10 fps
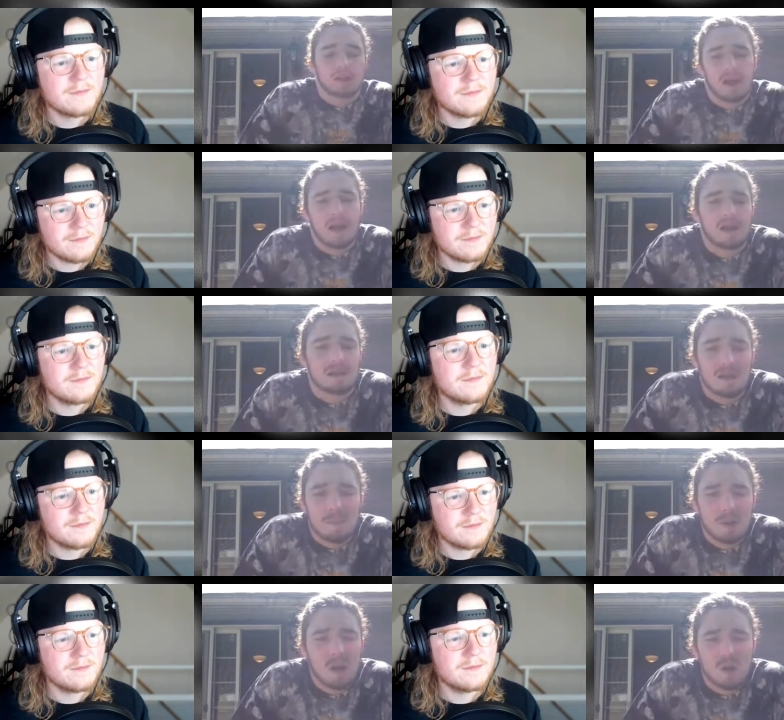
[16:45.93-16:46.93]
Speaker 1: And
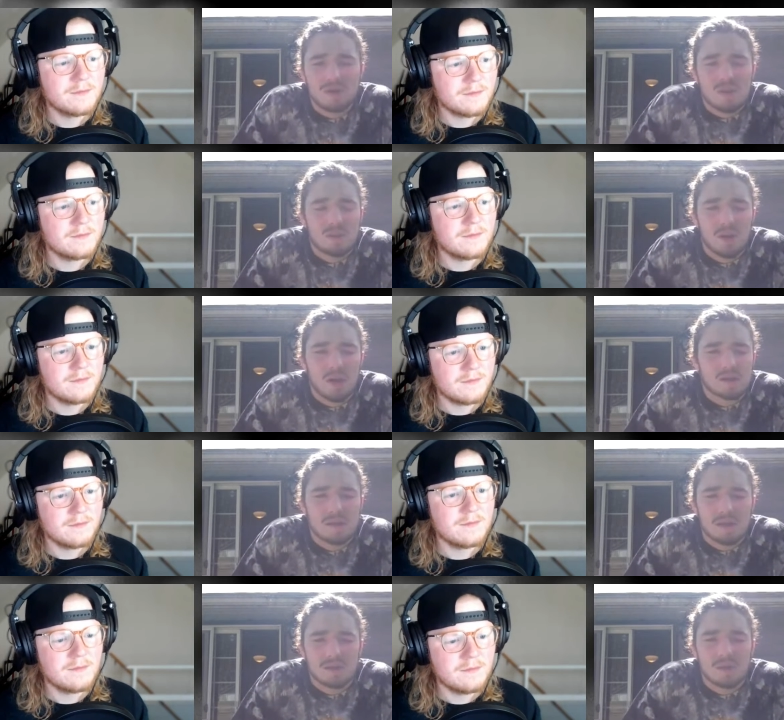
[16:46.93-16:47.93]
like, I mean, I always keep in
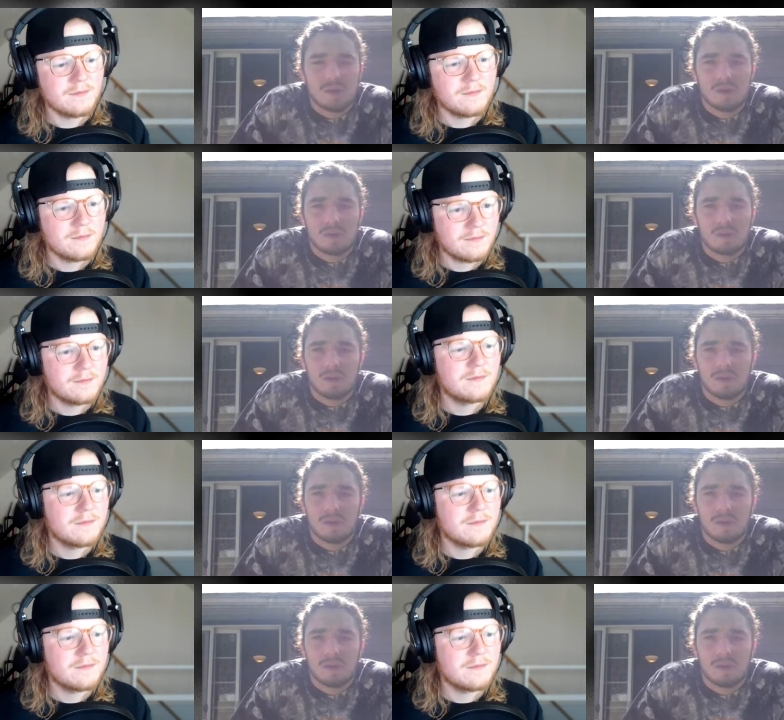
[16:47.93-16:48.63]
contact with them.